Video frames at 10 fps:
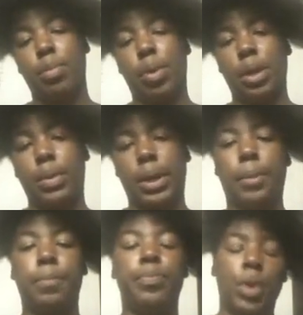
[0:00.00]
pretty quick.
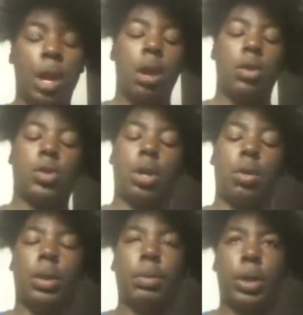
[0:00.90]

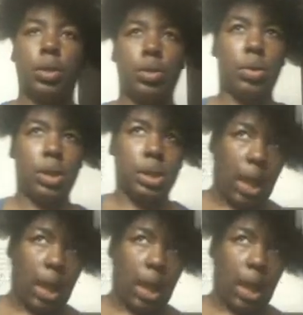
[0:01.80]
So what I'm going to do is